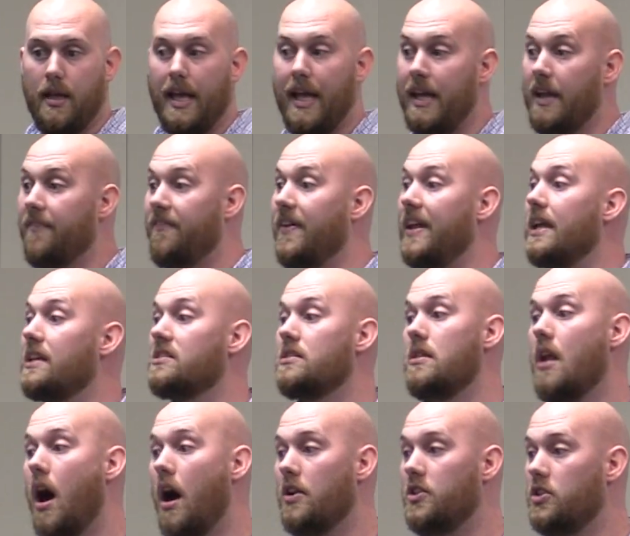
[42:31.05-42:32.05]
And if it is
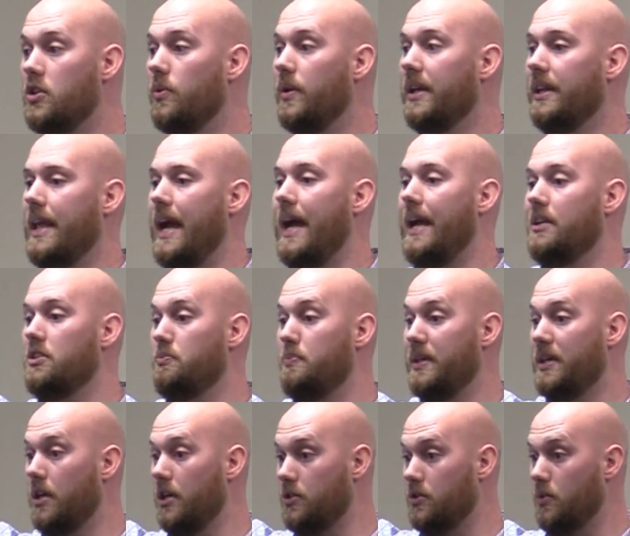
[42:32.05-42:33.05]
not doing that, it's
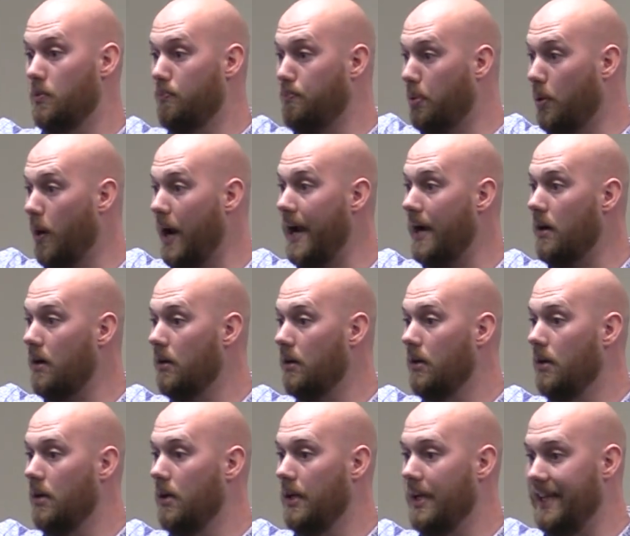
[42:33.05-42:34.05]
because
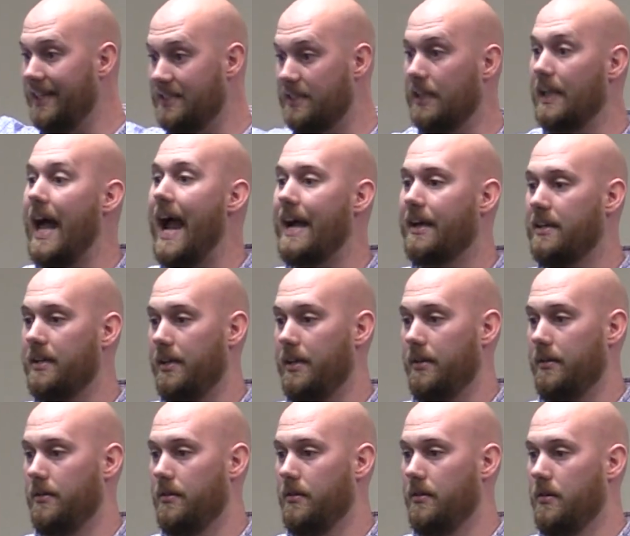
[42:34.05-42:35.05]
prayer is
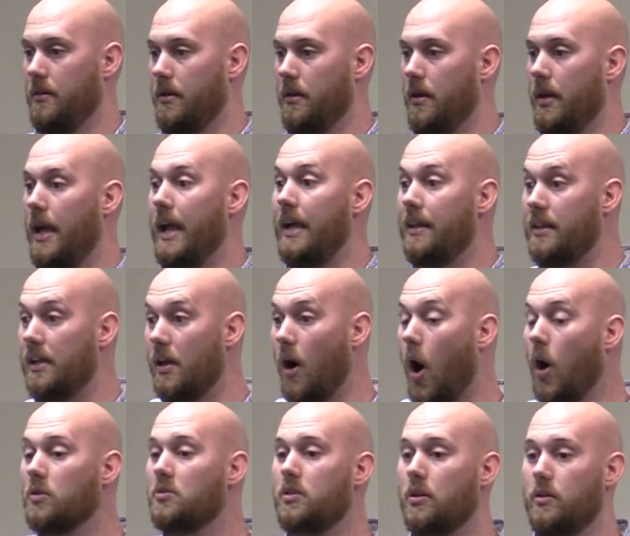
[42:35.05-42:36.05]
lacking and the
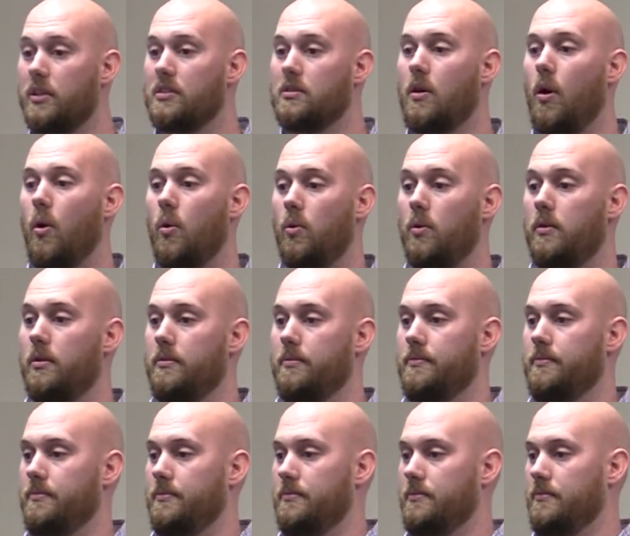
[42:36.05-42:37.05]
altar is cold.
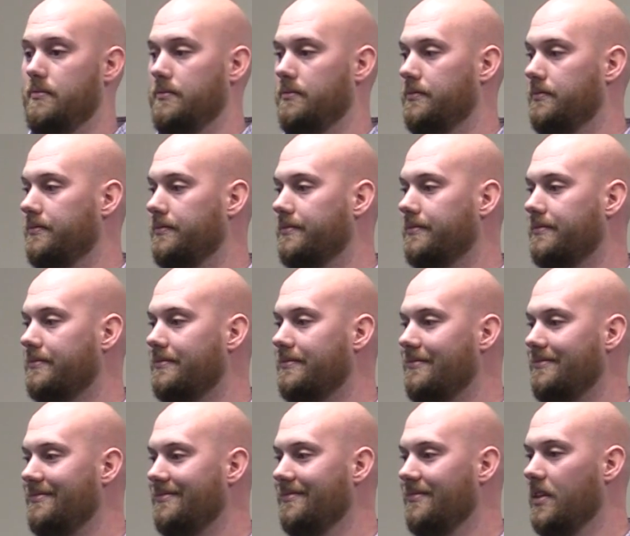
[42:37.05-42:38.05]

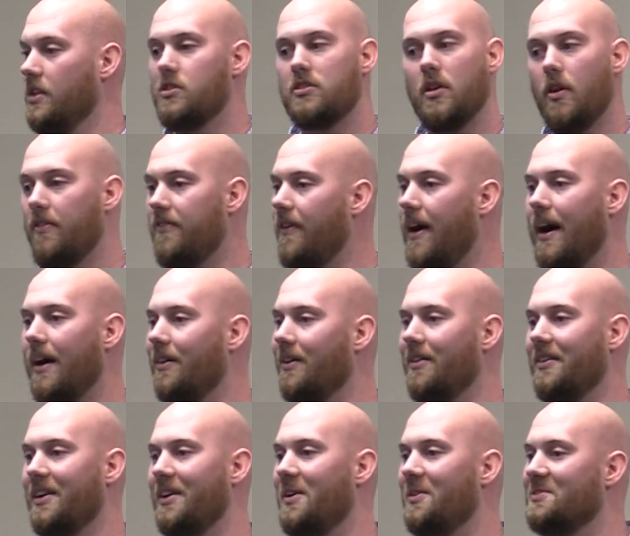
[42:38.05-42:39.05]
There's no fire
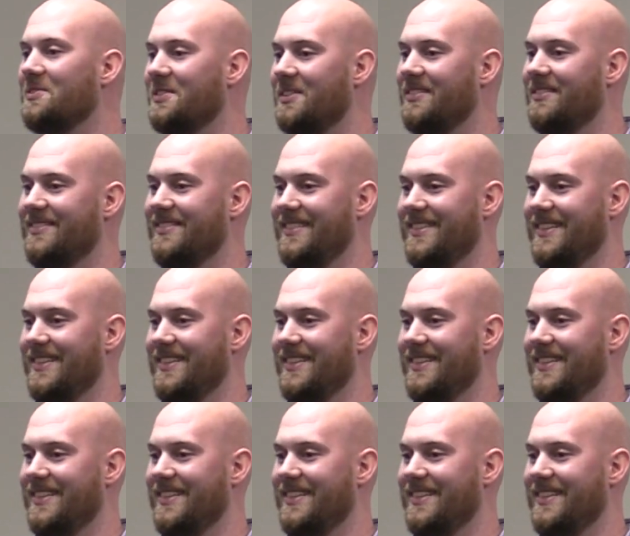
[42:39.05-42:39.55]
on the altar.